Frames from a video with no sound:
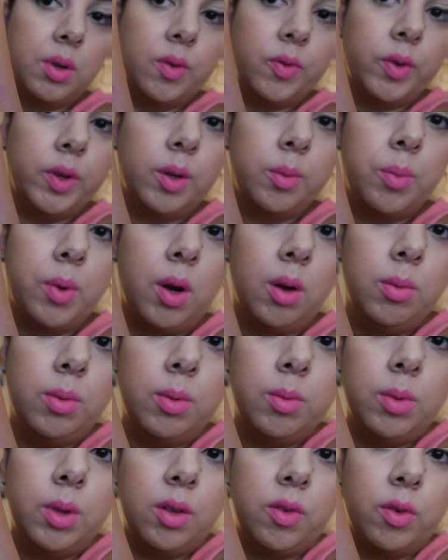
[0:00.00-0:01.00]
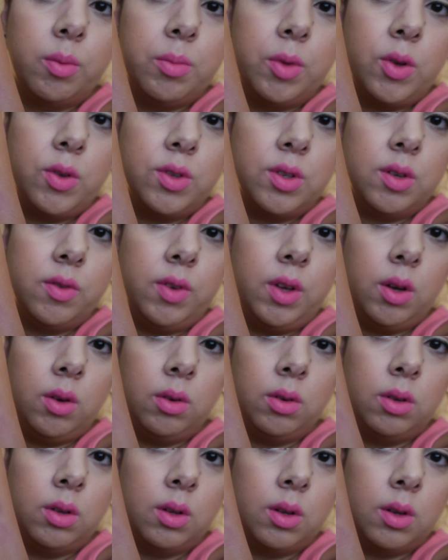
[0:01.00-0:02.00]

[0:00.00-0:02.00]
Perfect probably for most of you.